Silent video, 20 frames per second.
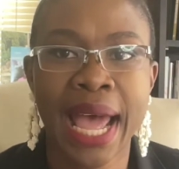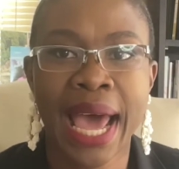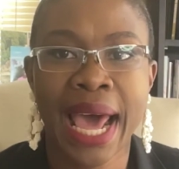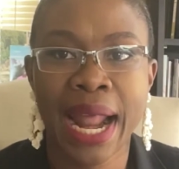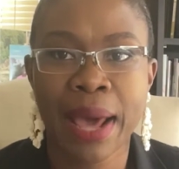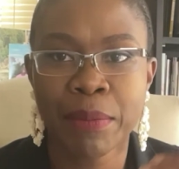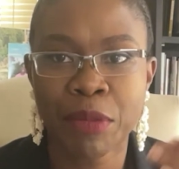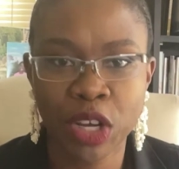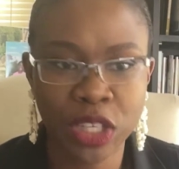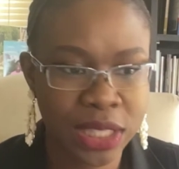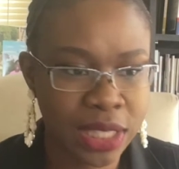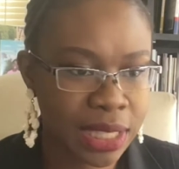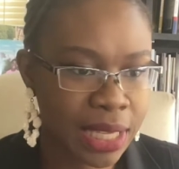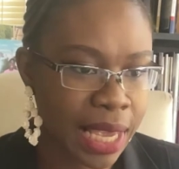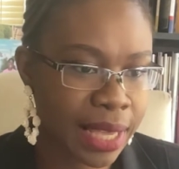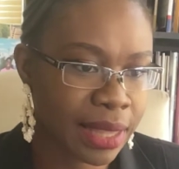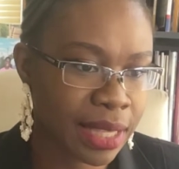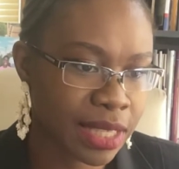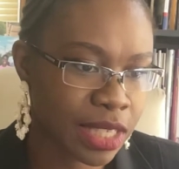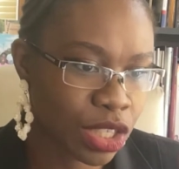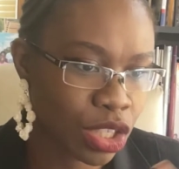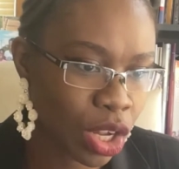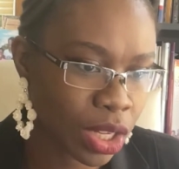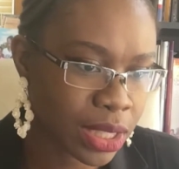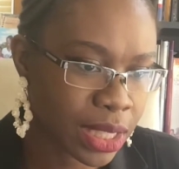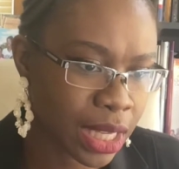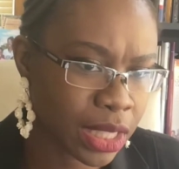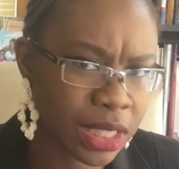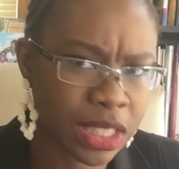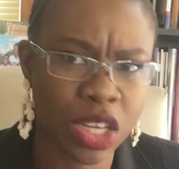And I'm not saying, this is not
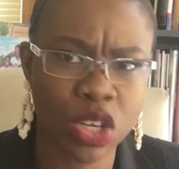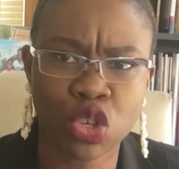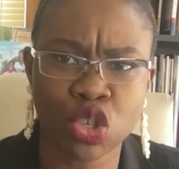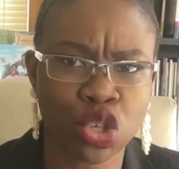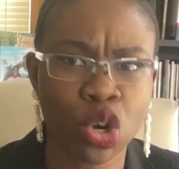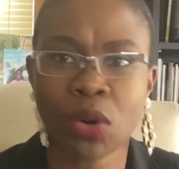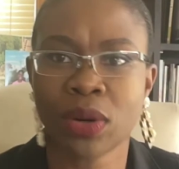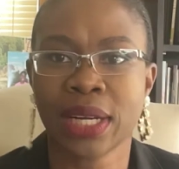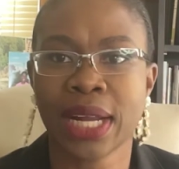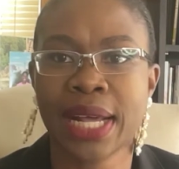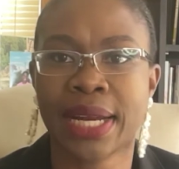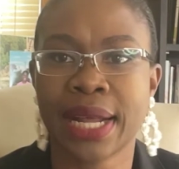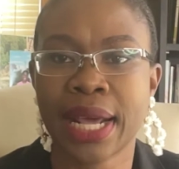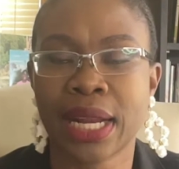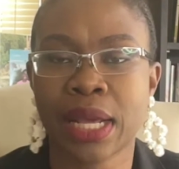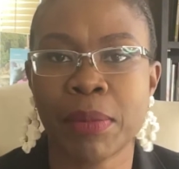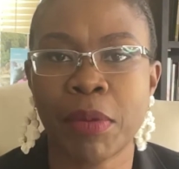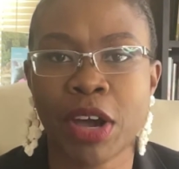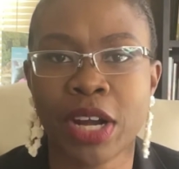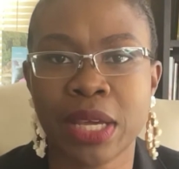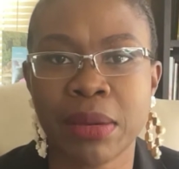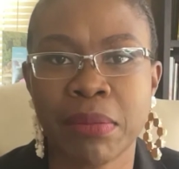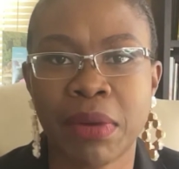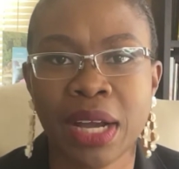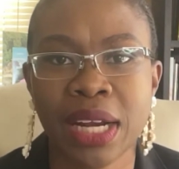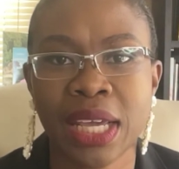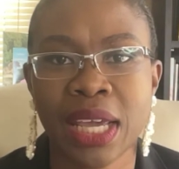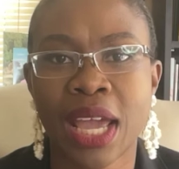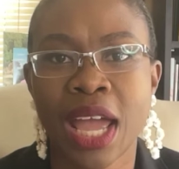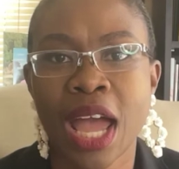saying to don't lend anybody
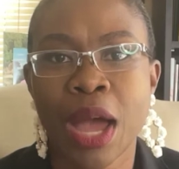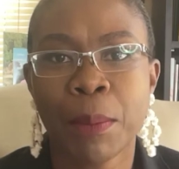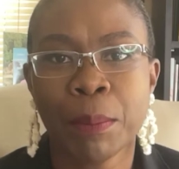money,